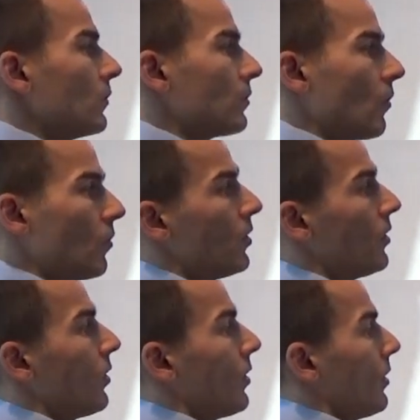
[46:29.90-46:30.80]
So
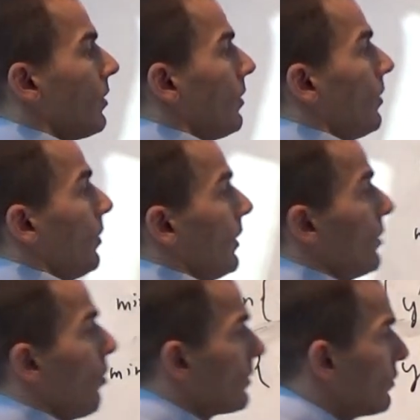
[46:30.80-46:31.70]

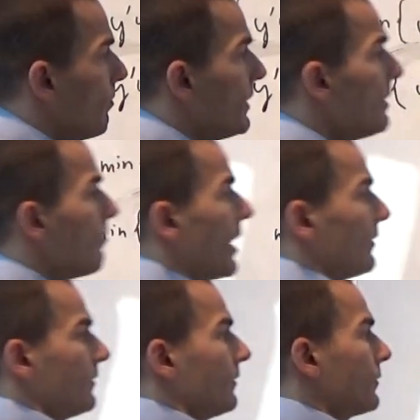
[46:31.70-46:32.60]
in order to
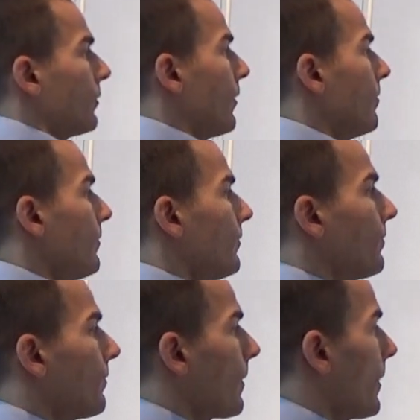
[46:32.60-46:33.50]
minimize this term,
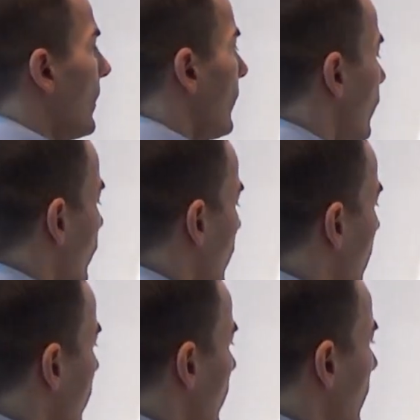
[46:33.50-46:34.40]
yeah,
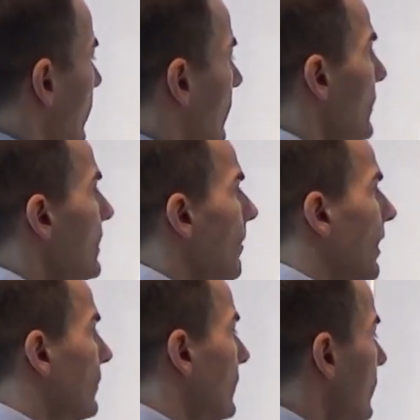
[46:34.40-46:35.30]
let's
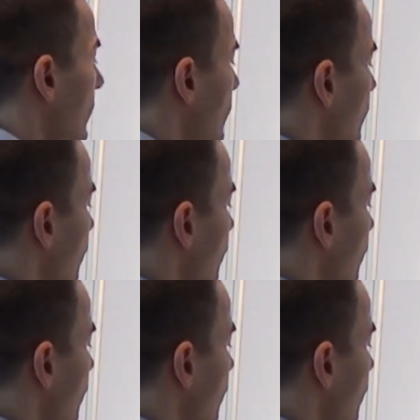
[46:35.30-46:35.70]
minimize it.